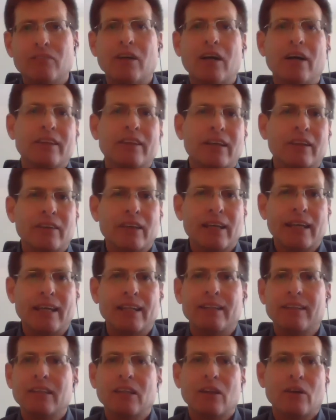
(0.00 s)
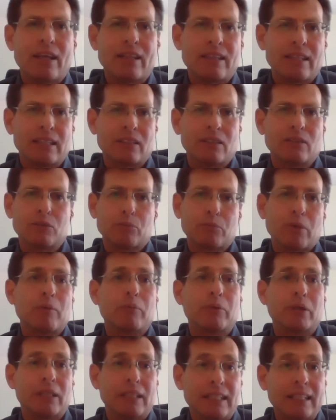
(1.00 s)
On the other hand, you know, I think there was
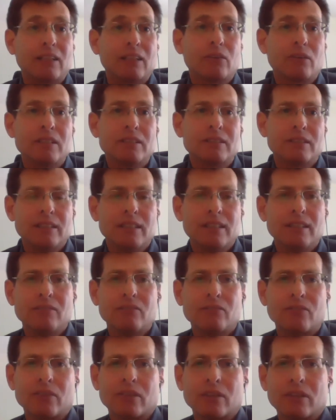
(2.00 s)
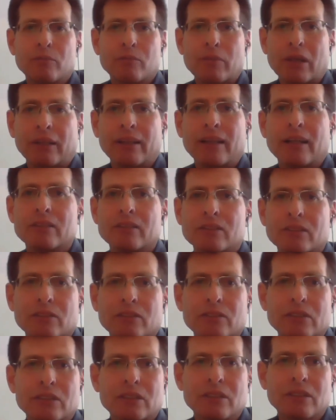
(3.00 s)
probably an increased need for mental health
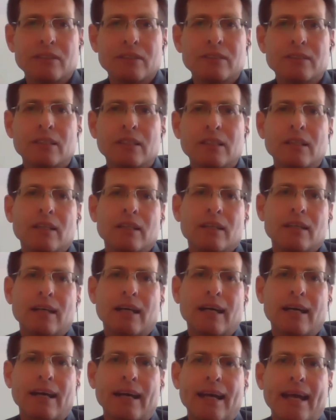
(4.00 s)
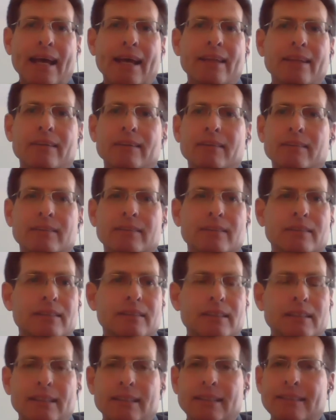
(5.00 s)
services and
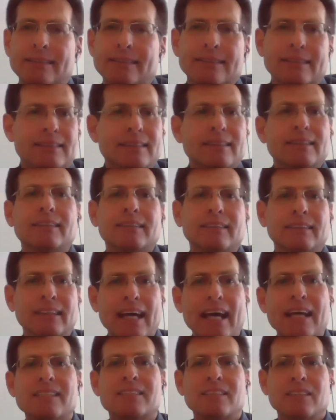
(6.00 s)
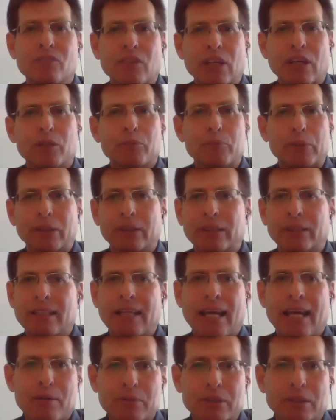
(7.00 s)
less availability,
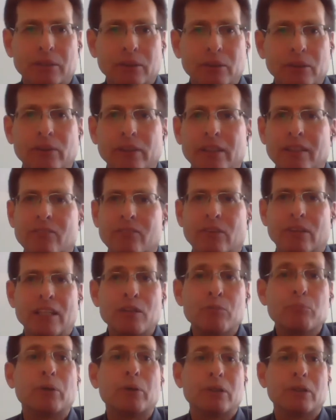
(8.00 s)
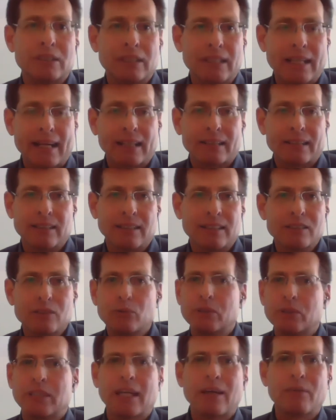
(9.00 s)
absolutely, for in-person access,
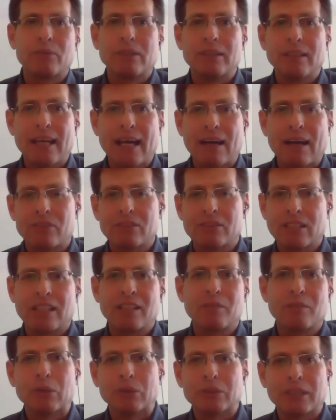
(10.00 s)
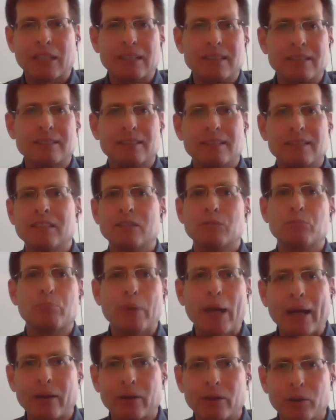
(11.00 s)
which I would have to say in most cases is
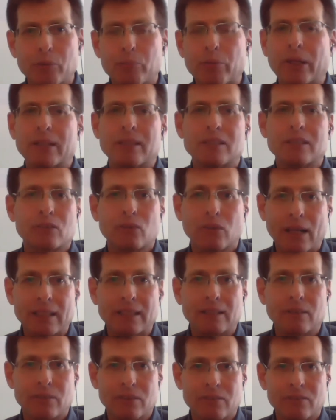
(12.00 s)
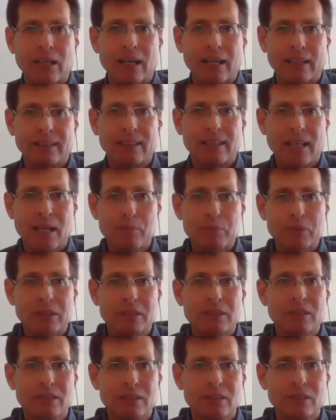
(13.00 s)
better, but it's great that we've got the option
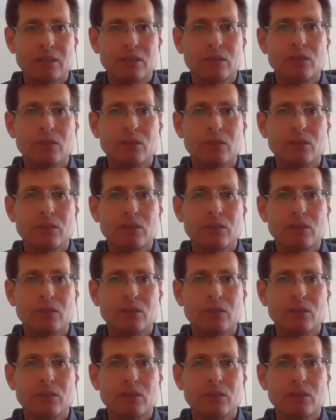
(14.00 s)
to do